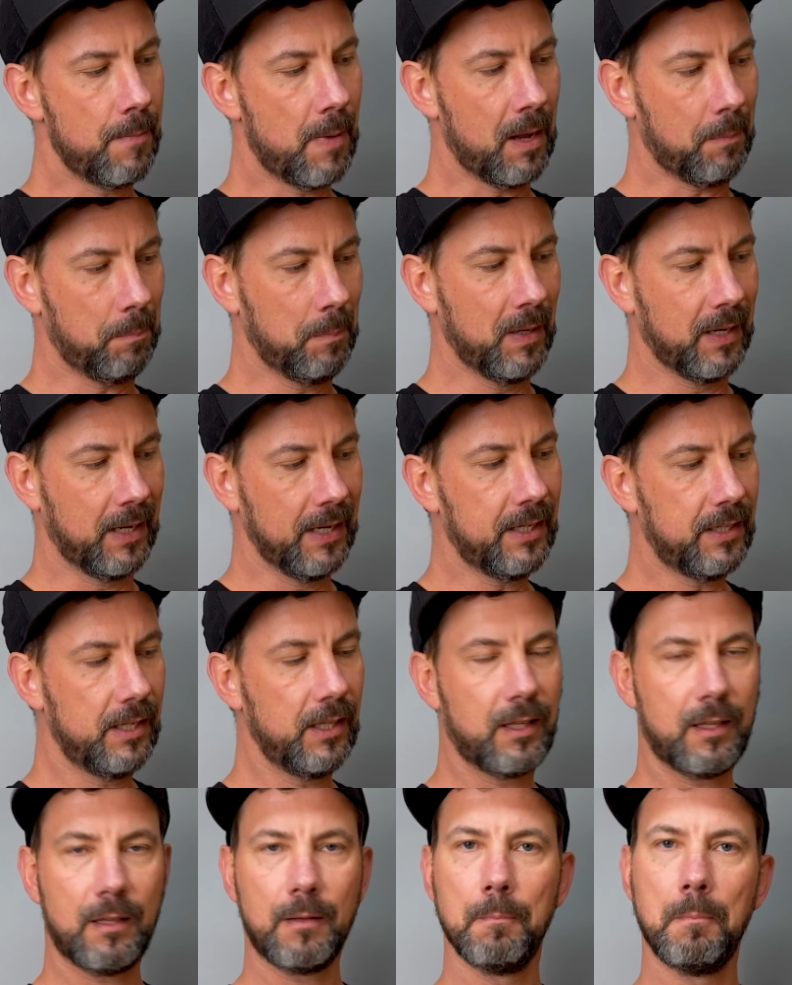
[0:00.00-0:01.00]
gives you a
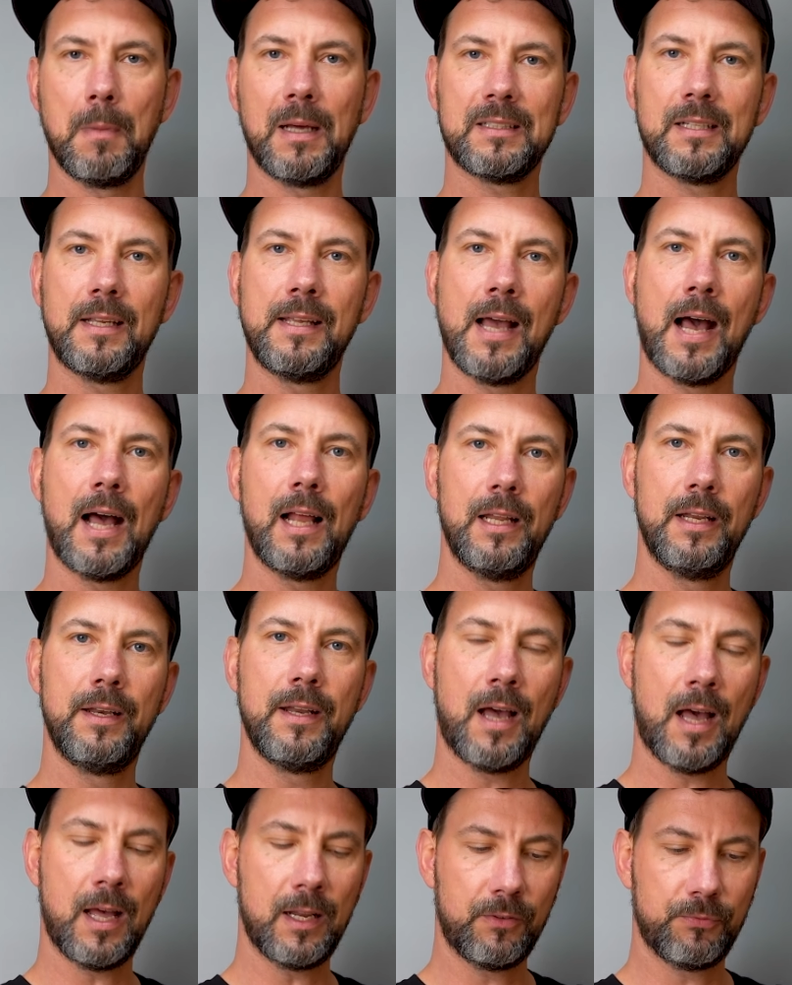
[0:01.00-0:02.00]
nice
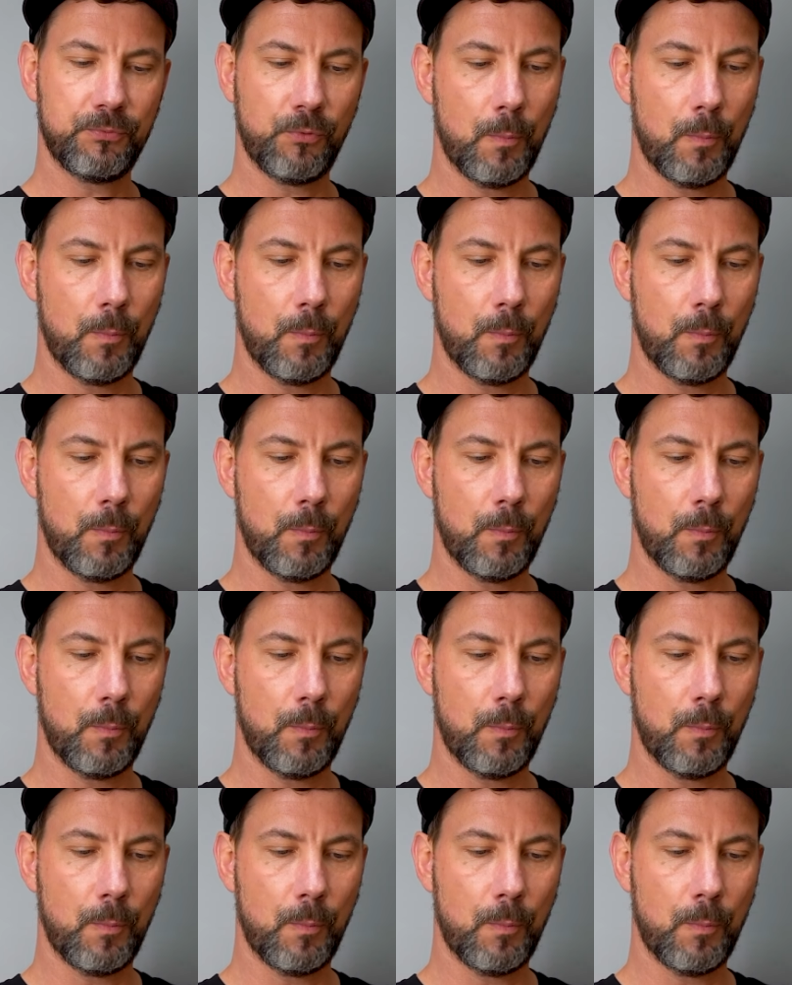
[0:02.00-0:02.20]
leverage.